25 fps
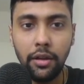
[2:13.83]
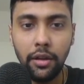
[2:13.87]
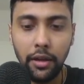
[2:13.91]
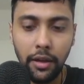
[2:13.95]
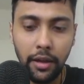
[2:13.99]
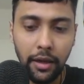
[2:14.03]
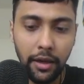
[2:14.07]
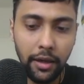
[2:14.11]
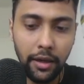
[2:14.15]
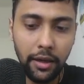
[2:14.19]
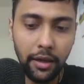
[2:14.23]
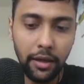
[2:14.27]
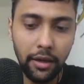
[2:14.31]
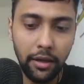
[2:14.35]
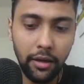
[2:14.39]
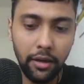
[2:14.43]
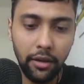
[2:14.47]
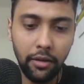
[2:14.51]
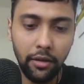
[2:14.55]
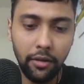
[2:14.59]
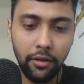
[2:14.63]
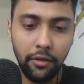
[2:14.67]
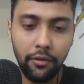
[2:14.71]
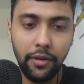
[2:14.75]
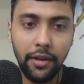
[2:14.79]

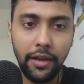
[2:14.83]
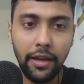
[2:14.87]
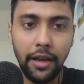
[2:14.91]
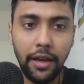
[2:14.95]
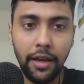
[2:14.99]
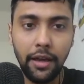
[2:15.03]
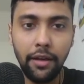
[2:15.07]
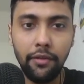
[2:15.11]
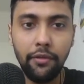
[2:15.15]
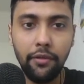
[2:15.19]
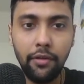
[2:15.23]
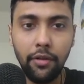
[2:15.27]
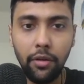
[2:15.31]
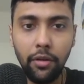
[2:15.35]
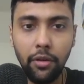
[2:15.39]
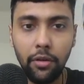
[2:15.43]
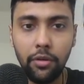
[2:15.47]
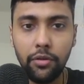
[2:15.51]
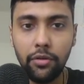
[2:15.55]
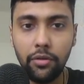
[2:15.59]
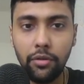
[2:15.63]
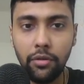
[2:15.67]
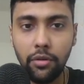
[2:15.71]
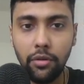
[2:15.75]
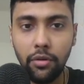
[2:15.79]
And we have
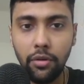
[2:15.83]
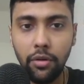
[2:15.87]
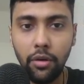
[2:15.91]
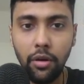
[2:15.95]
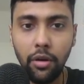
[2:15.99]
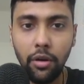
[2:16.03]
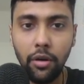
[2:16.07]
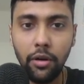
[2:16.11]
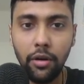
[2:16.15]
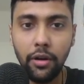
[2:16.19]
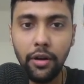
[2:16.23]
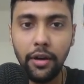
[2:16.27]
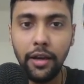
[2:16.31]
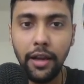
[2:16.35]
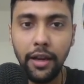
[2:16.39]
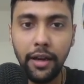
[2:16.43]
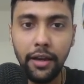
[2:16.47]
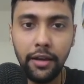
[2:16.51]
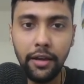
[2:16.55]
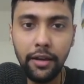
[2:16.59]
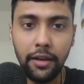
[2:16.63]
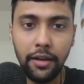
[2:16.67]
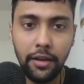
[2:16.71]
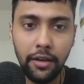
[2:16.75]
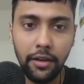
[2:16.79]
also order
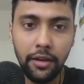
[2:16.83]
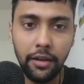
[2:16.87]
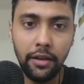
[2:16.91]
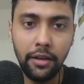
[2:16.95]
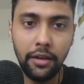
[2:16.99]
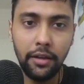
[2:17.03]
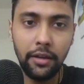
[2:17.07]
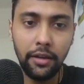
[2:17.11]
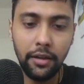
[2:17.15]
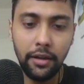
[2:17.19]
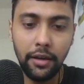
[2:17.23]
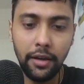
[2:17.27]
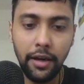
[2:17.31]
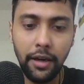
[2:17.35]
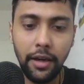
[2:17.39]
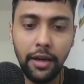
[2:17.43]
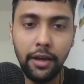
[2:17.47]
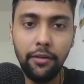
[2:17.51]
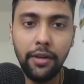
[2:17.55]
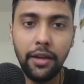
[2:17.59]
date, right?